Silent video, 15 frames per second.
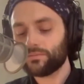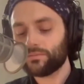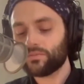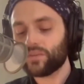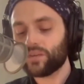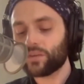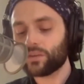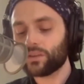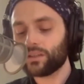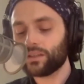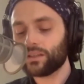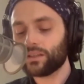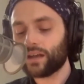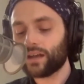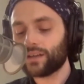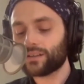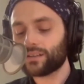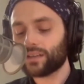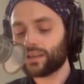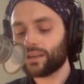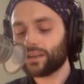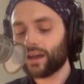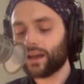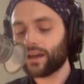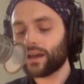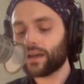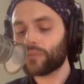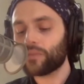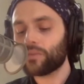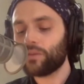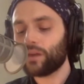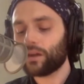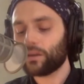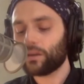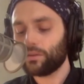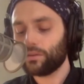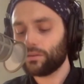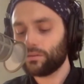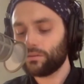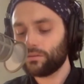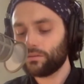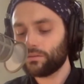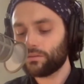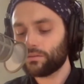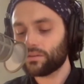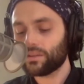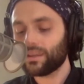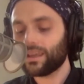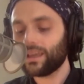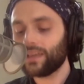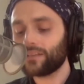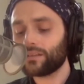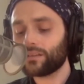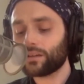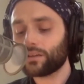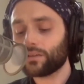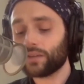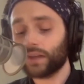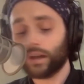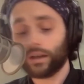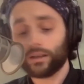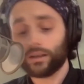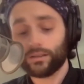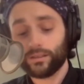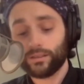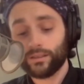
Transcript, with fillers: verily I say, I am the Bab, the gate of God,